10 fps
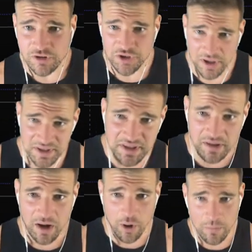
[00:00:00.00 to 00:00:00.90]
Just
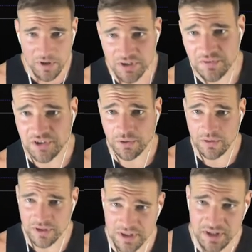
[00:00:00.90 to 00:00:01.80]
a whole bunch of
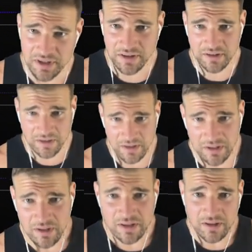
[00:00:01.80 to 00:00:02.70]
shorts.
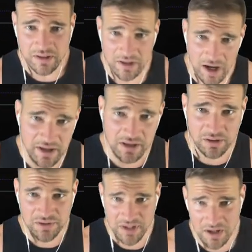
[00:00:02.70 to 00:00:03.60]
Kind of
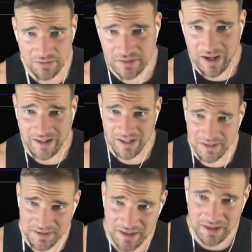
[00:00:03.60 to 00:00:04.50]
closing out, I
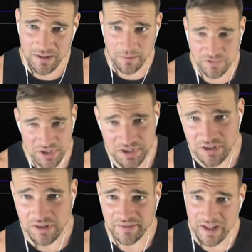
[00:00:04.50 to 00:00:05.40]
guess, said, I'm
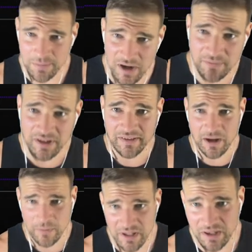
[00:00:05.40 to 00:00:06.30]
just going to take profit at
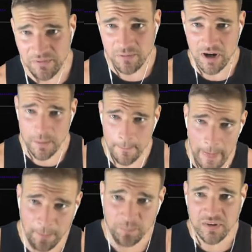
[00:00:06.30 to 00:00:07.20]
that weekly VWAP.
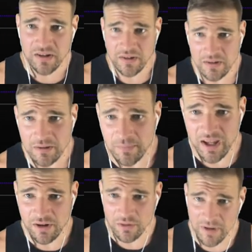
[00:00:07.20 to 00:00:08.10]

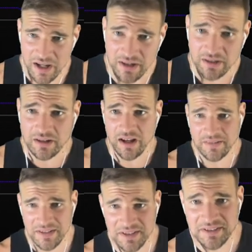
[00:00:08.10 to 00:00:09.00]
Man, oh man.
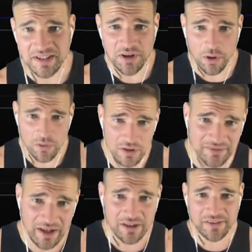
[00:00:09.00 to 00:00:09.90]
And this whole
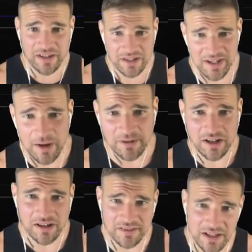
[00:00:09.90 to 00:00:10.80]
entire thing is
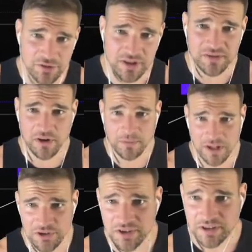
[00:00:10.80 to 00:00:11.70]
happening on a decrease of open
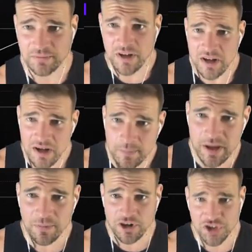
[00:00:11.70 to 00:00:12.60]
interest here.
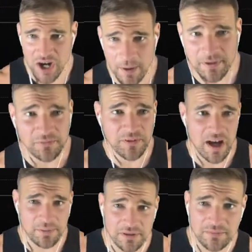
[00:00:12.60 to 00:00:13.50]
People are chopping and
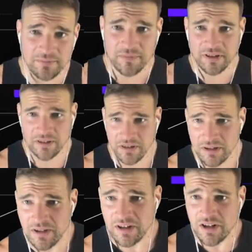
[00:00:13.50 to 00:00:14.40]
flopping.
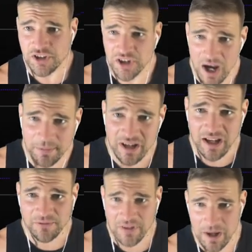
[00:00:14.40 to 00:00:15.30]
Chopping
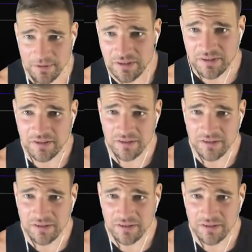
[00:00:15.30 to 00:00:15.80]
and flopping.